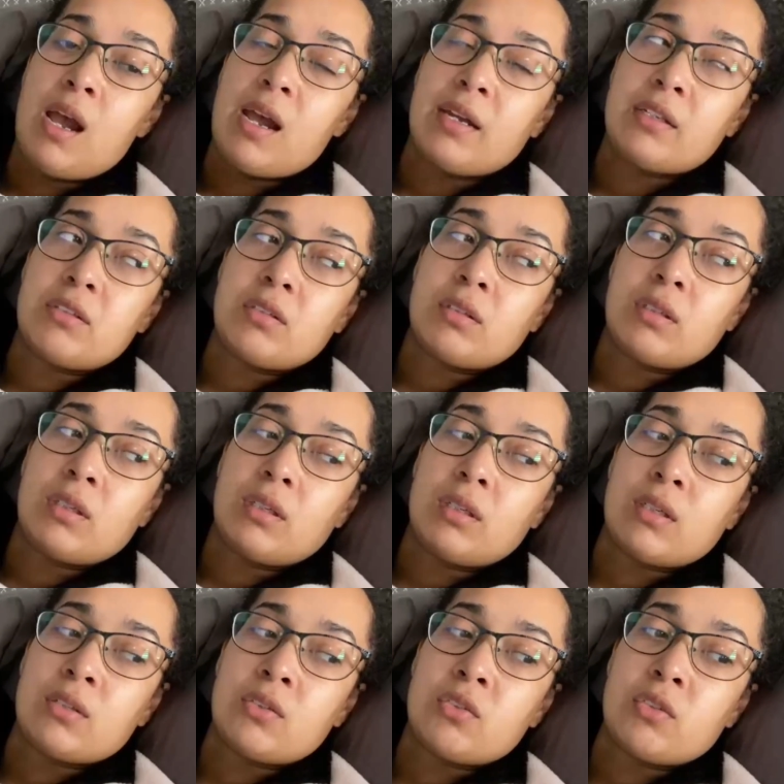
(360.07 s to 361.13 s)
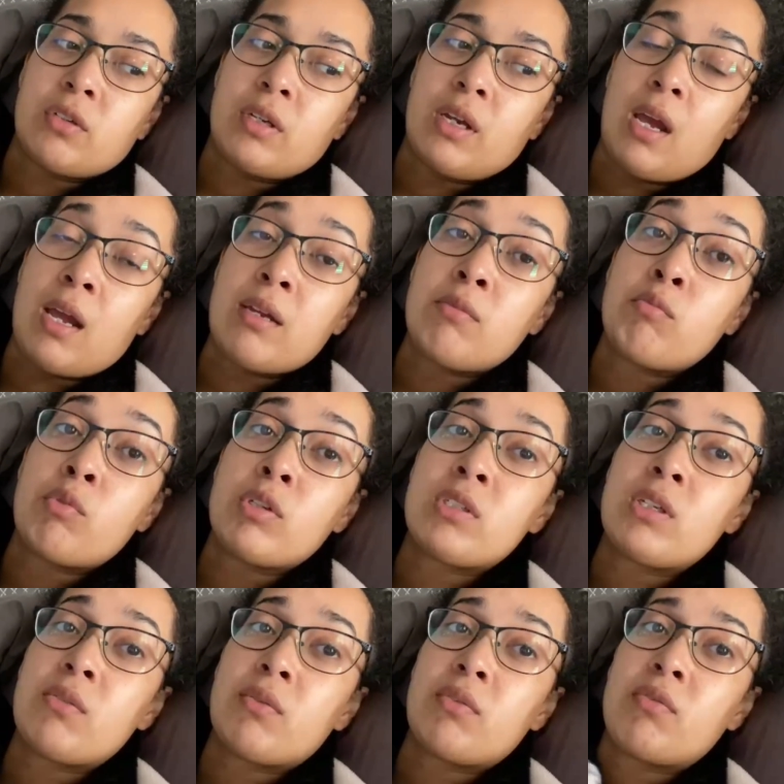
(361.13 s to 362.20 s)
I took it yesterday. I
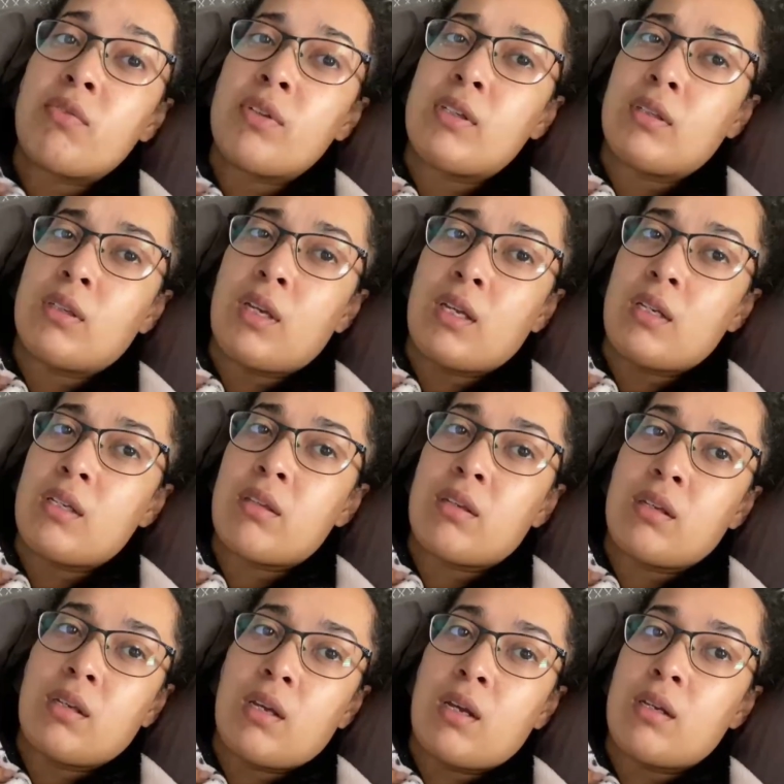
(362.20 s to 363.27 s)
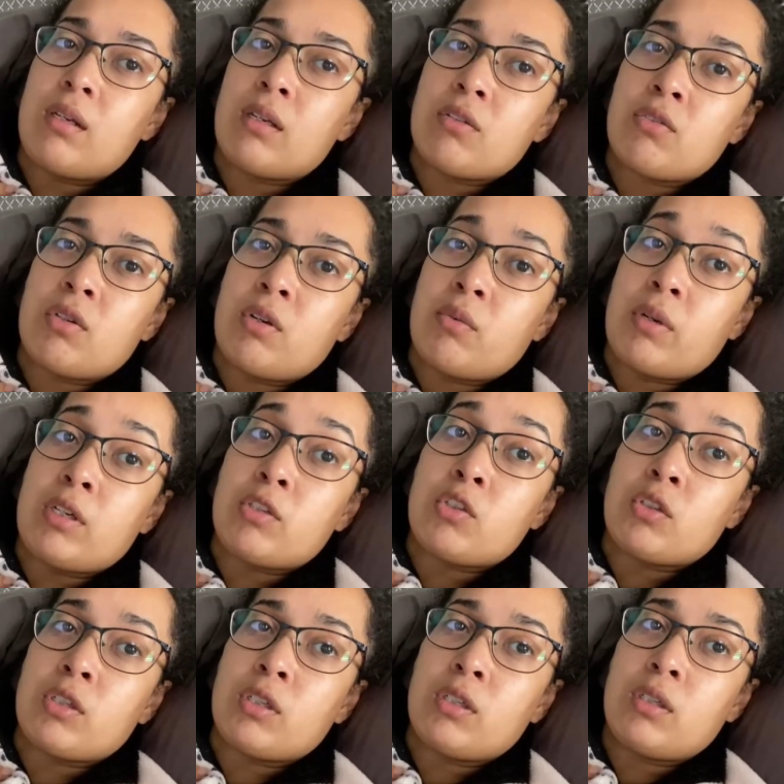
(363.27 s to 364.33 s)
wasn't even feeling anything yet yesterday when I
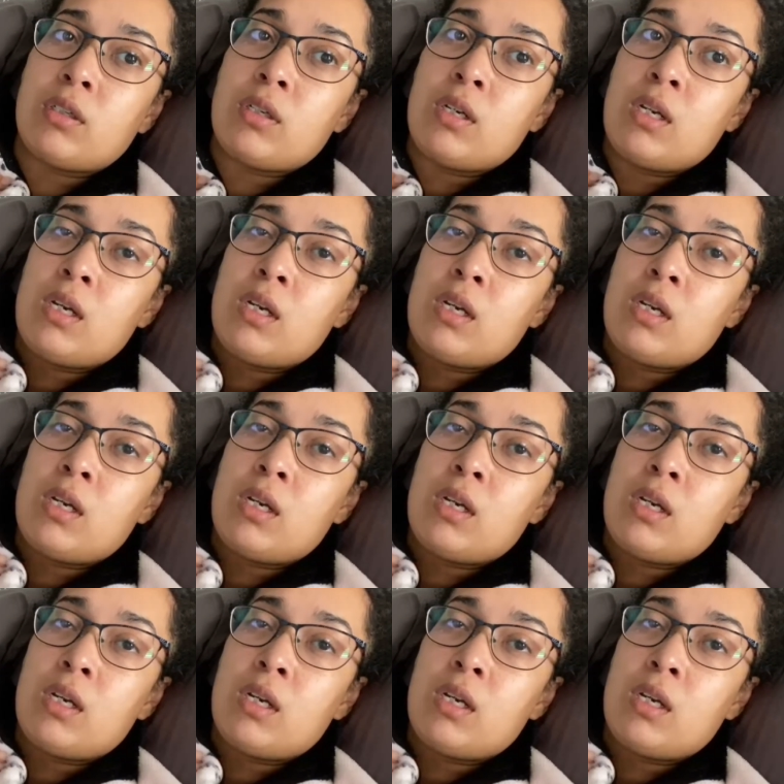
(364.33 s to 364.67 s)
took it.